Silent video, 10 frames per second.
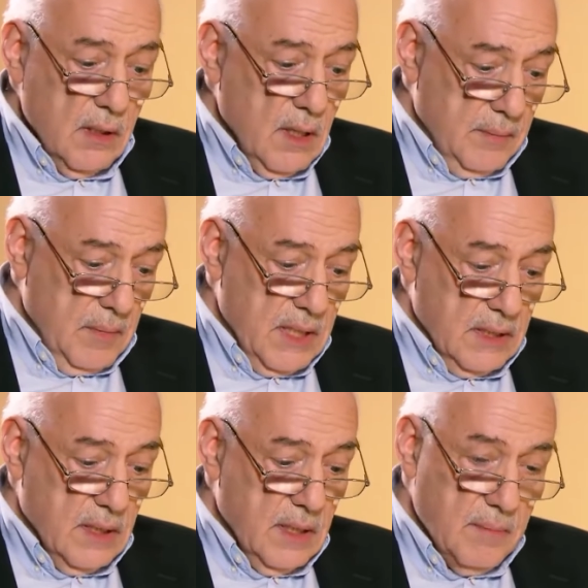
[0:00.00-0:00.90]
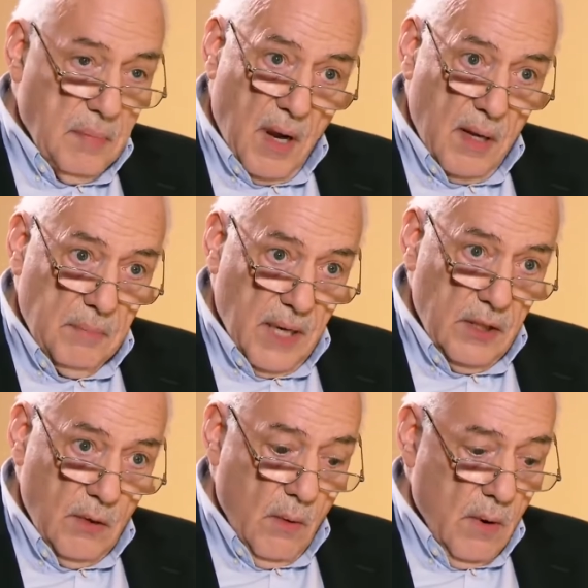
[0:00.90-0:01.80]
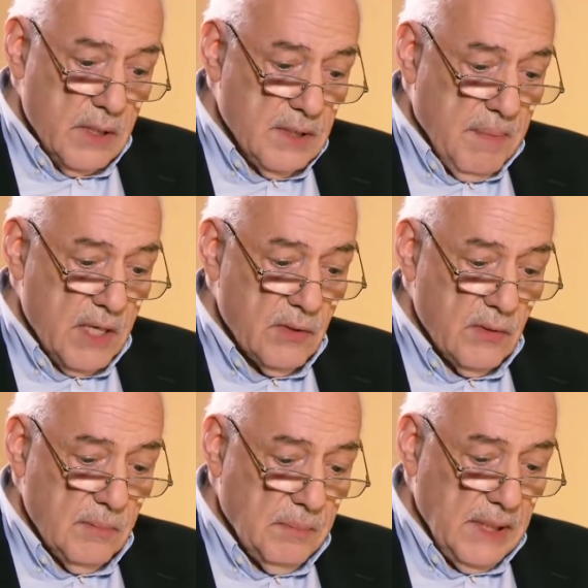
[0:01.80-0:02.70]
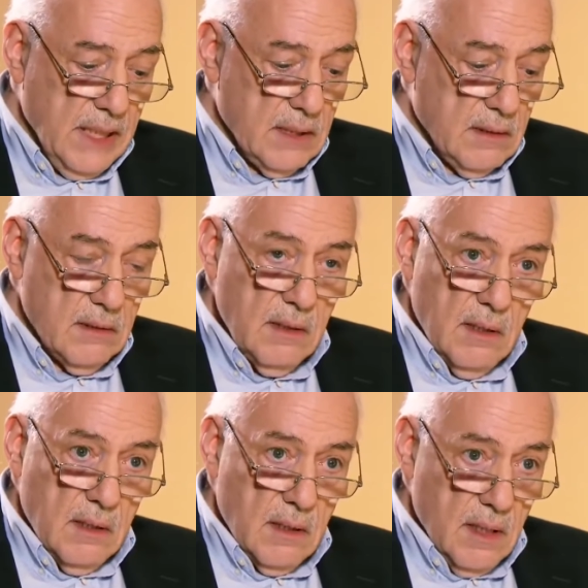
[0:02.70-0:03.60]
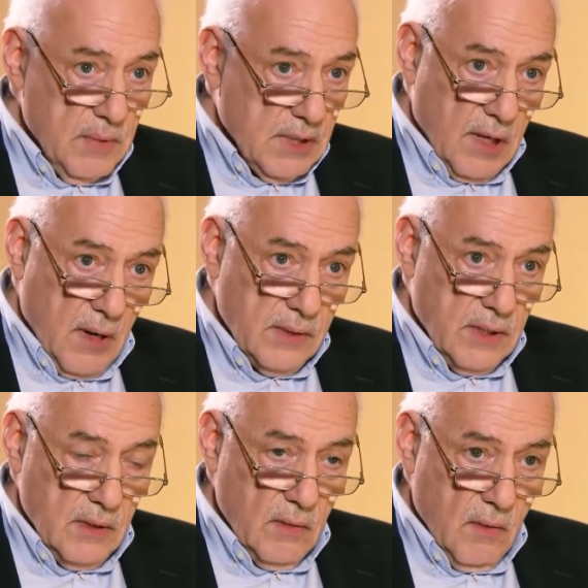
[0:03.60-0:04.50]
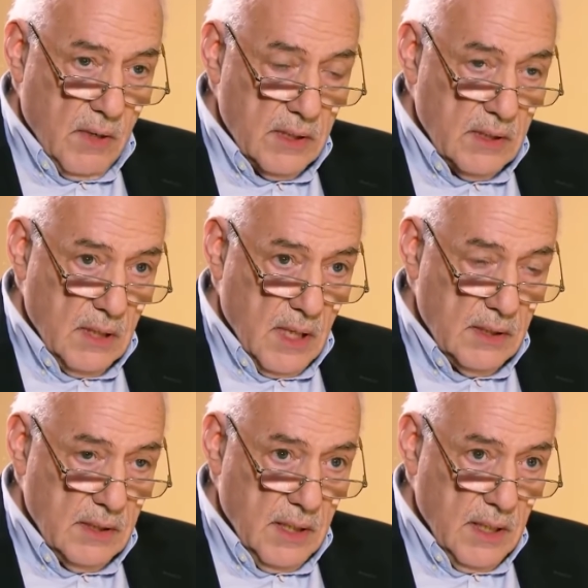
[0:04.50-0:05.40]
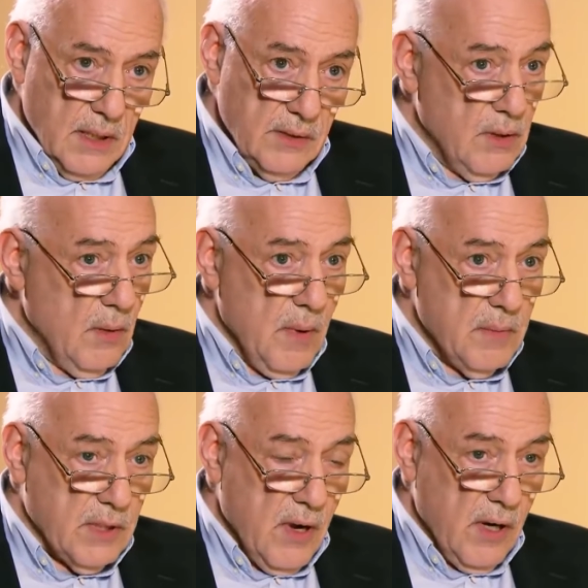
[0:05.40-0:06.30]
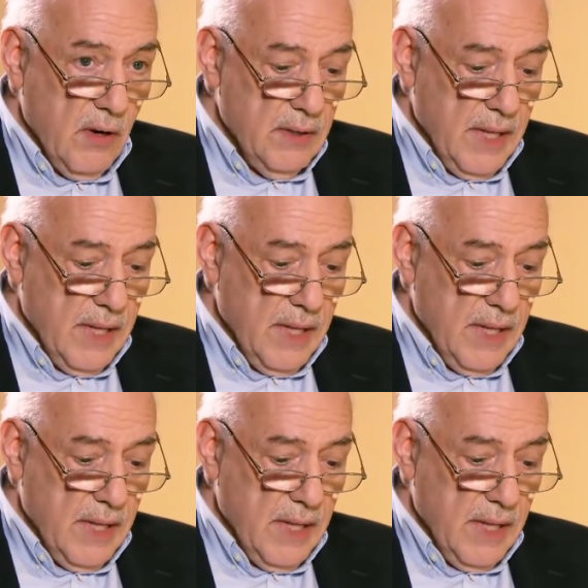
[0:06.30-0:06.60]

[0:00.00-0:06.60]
administered in part by your special police. It was closed in August last year. Do you know what was going on